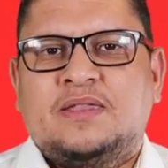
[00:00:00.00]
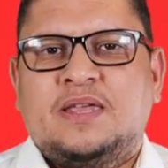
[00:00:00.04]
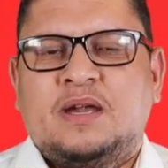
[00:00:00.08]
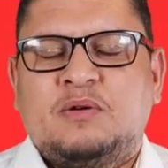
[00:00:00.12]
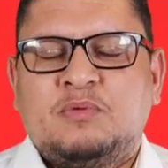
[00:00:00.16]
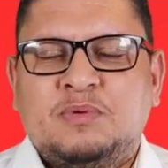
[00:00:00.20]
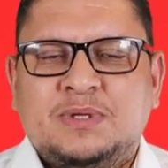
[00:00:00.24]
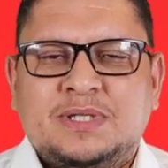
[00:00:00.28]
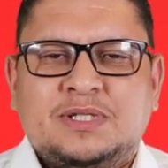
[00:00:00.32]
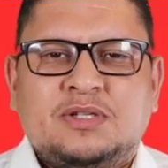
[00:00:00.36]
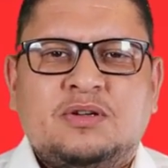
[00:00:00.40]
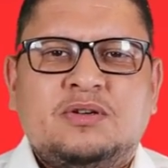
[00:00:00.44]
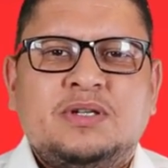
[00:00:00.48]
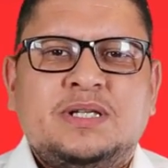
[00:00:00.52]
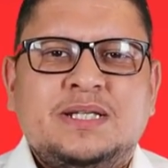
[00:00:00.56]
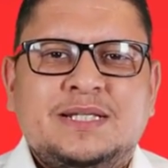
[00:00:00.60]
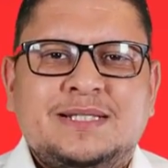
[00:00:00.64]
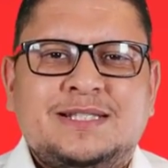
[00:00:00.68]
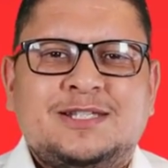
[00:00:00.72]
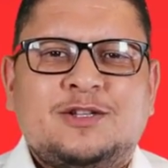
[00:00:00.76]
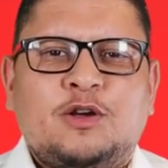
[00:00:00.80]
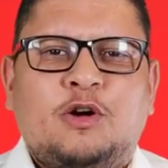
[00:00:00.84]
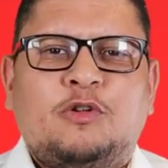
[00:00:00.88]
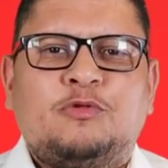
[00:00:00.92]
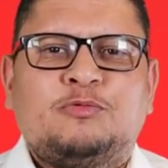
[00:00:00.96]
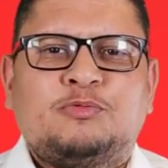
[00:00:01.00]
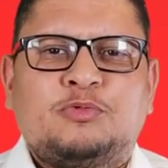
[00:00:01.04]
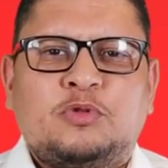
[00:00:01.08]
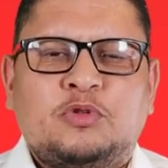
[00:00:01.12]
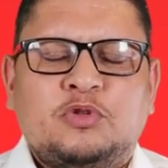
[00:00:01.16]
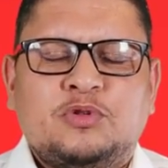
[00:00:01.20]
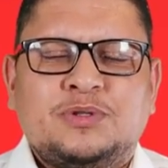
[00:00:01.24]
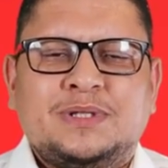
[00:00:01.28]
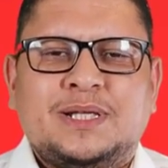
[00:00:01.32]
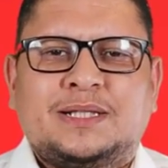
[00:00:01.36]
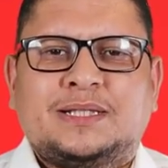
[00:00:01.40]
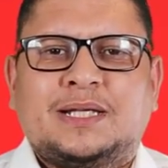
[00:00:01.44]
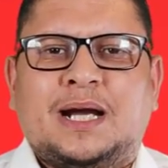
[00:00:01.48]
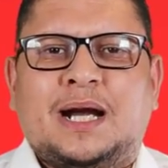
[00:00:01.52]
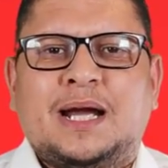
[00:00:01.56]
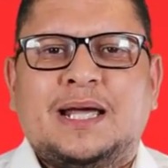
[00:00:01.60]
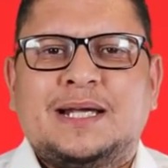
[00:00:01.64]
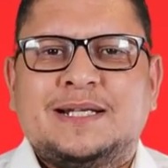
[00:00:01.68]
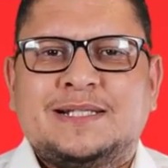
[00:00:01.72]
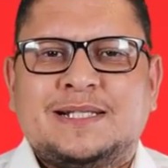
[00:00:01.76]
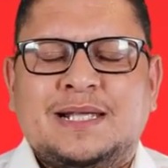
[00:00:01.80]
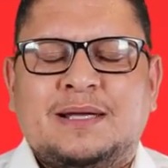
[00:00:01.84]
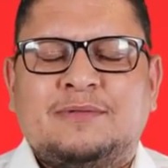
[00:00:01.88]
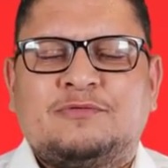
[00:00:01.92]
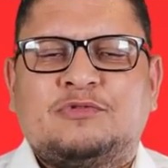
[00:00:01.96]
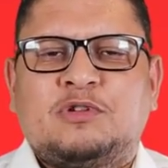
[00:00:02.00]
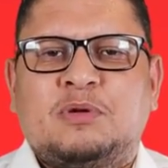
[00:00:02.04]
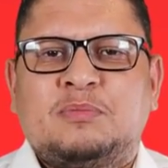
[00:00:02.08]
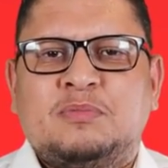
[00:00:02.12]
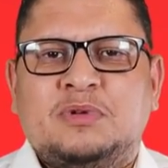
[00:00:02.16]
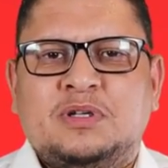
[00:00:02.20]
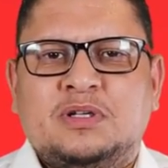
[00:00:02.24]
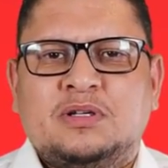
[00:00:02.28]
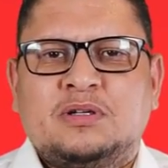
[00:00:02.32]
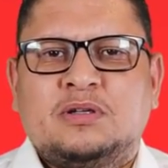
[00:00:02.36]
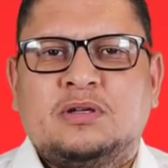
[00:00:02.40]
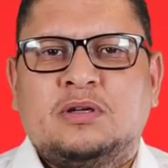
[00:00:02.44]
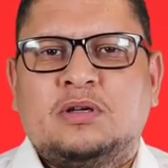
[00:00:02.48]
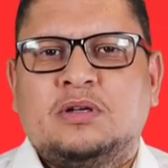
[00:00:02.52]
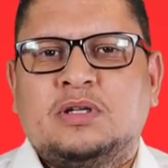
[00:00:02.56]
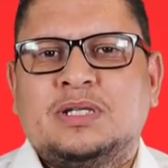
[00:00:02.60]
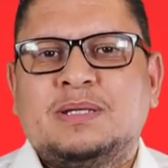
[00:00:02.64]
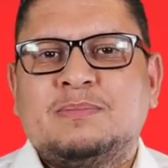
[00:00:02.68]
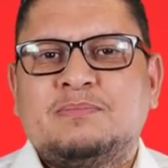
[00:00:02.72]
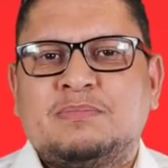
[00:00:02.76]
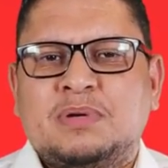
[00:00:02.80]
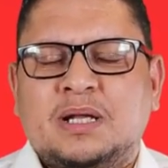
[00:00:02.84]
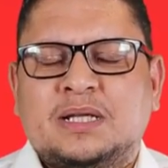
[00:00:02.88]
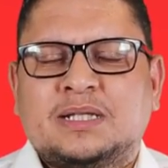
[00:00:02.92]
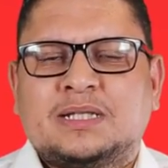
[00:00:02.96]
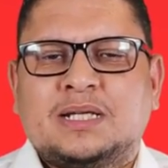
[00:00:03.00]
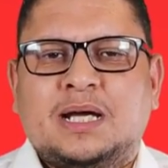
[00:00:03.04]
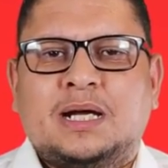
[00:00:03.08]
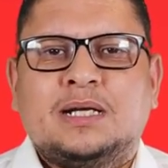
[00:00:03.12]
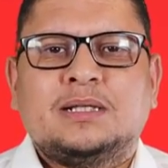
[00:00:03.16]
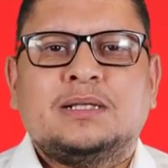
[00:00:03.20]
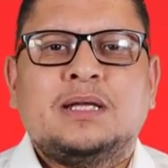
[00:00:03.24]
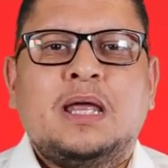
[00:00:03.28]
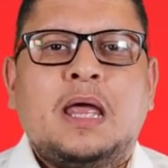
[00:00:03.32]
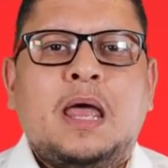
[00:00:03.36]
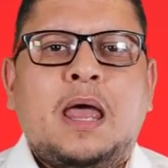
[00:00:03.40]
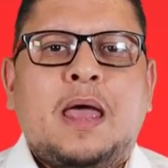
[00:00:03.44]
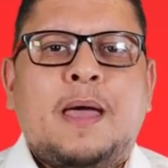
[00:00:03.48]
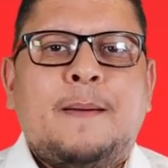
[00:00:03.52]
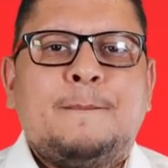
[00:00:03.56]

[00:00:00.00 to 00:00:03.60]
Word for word: there is a list of products that are exempt from a, uh, an implant card,